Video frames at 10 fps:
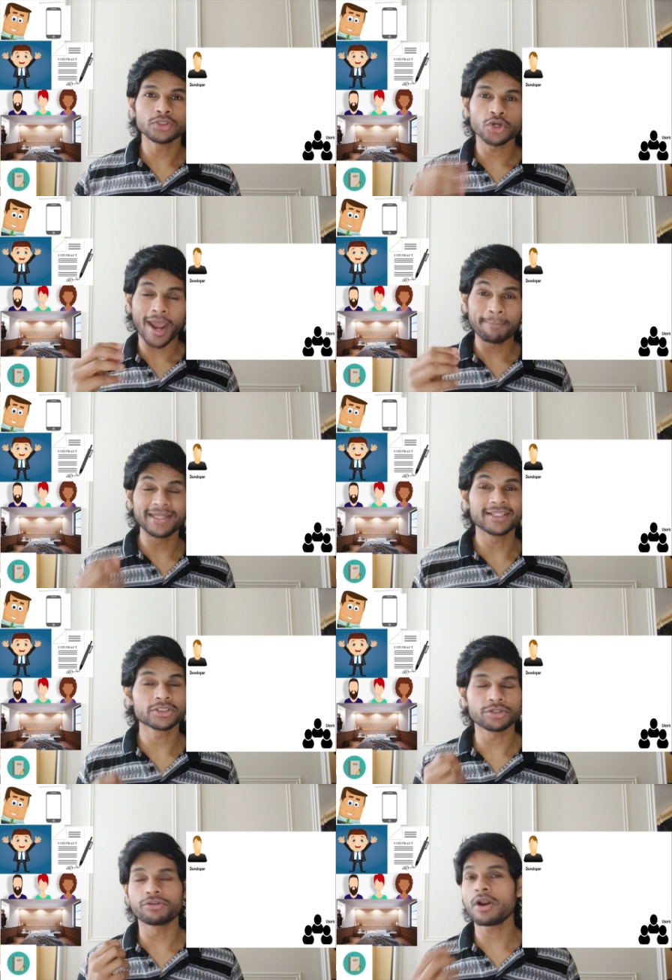your
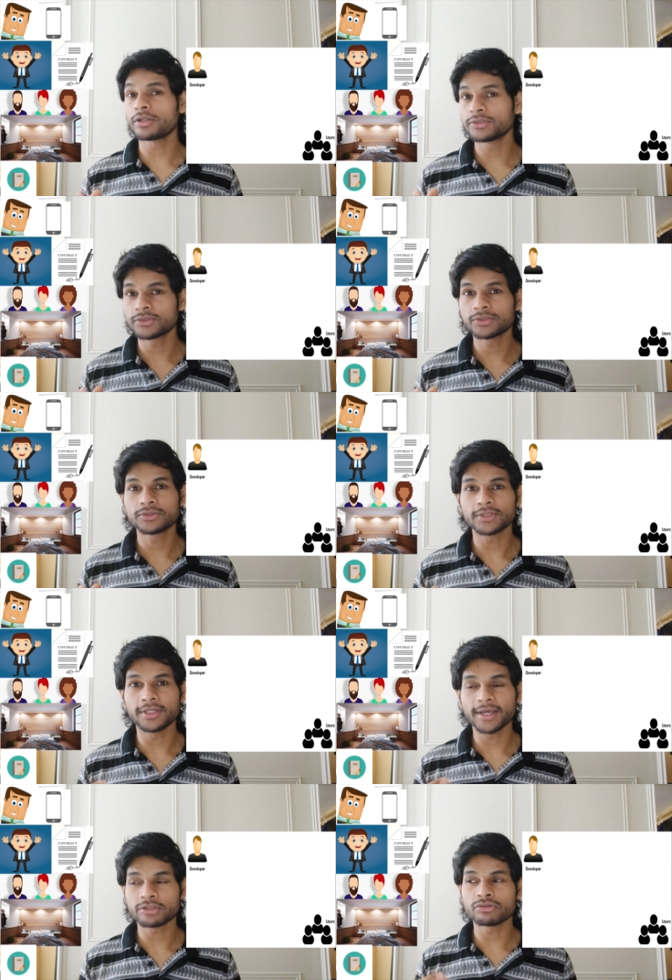application runs,
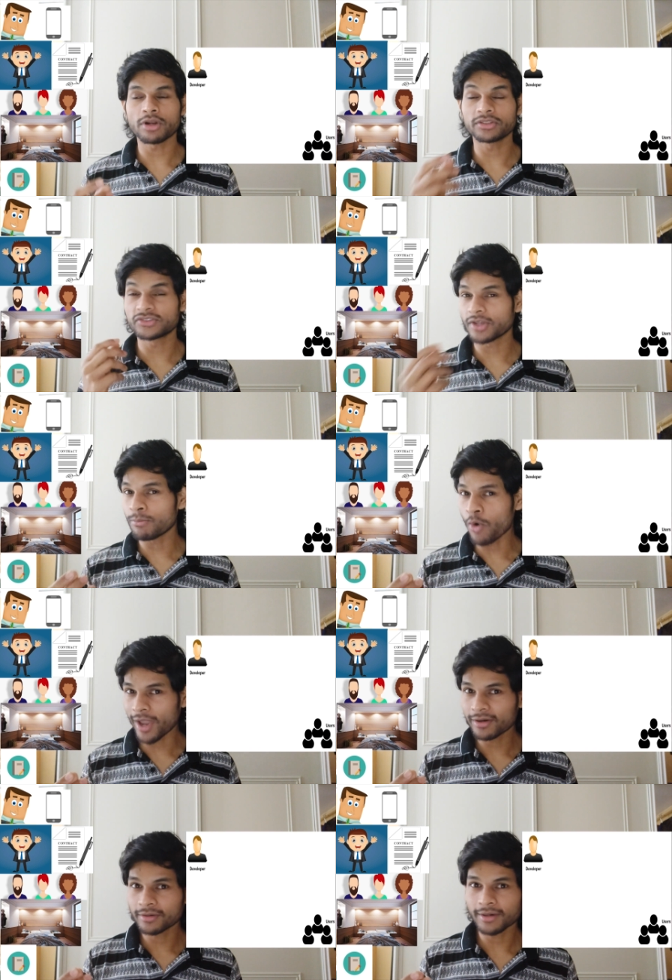it has to run
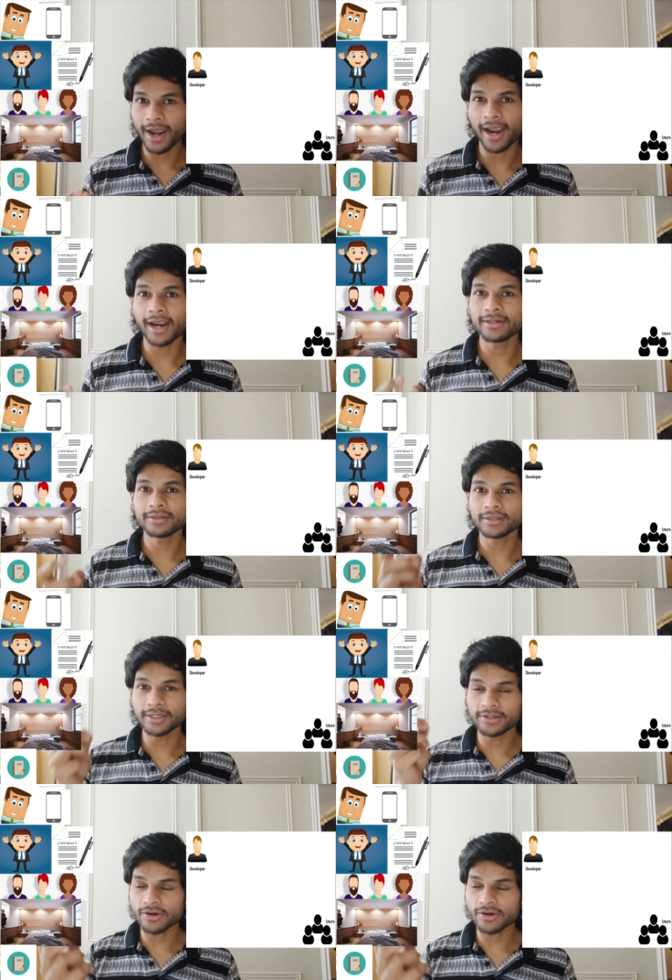somewhere and it